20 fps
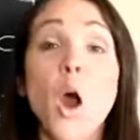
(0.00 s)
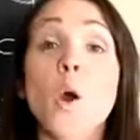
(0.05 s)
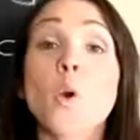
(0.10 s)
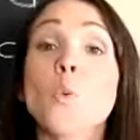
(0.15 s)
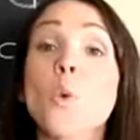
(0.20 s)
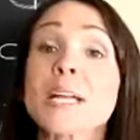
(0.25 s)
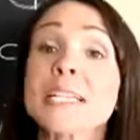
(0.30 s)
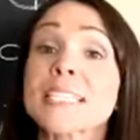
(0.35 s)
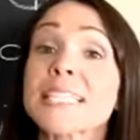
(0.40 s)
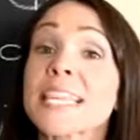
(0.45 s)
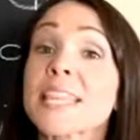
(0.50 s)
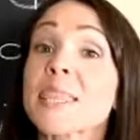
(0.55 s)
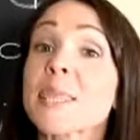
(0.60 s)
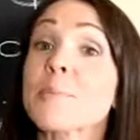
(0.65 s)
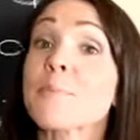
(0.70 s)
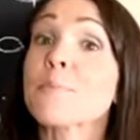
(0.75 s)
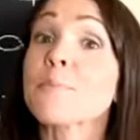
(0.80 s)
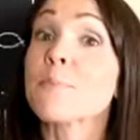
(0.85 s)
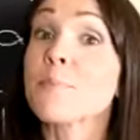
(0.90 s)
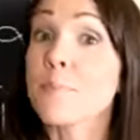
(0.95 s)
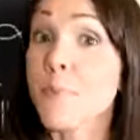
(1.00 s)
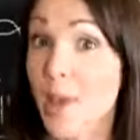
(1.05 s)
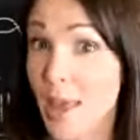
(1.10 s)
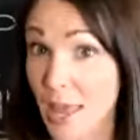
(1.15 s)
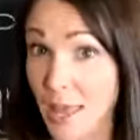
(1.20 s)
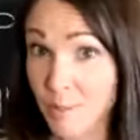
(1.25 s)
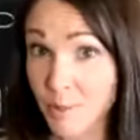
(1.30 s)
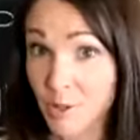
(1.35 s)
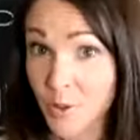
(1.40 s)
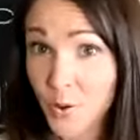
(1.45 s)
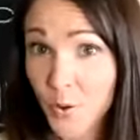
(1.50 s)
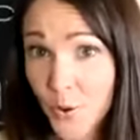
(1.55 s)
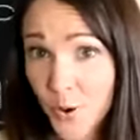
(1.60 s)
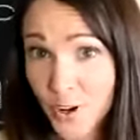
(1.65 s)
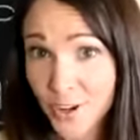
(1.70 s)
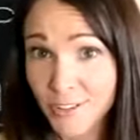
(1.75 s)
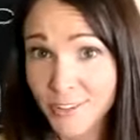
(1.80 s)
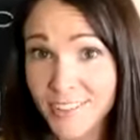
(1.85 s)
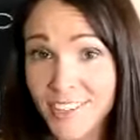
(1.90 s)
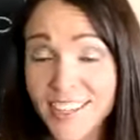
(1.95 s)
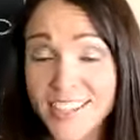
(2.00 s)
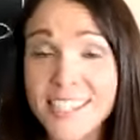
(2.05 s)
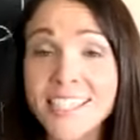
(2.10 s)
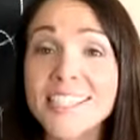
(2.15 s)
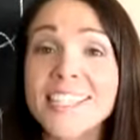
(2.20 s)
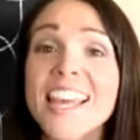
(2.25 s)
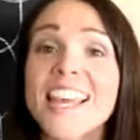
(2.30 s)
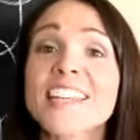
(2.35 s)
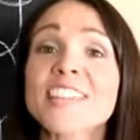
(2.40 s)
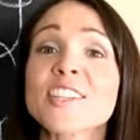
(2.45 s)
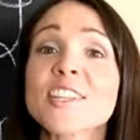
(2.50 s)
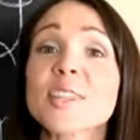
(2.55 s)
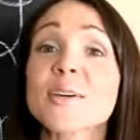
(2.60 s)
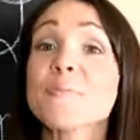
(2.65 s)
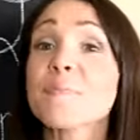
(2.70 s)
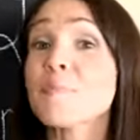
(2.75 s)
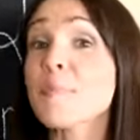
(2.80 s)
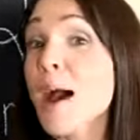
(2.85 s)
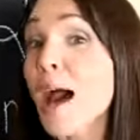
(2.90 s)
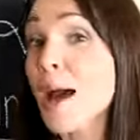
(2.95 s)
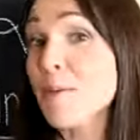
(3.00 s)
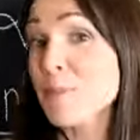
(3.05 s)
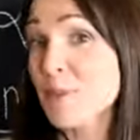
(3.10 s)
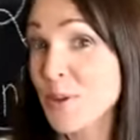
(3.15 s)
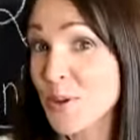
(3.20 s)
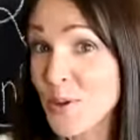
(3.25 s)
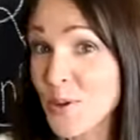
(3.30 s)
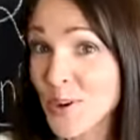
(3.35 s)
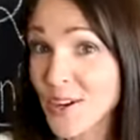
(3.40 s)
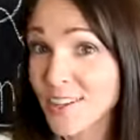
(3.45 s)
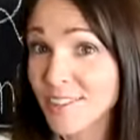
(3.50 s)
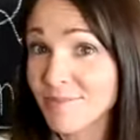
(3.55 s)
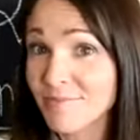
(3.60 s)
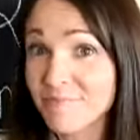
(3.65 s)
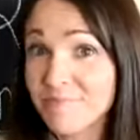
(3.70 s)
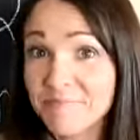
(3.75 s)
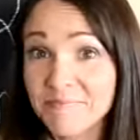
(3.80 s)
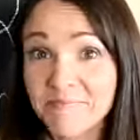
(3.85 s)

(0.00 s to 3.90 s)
What did the baby corn say to the mama corn?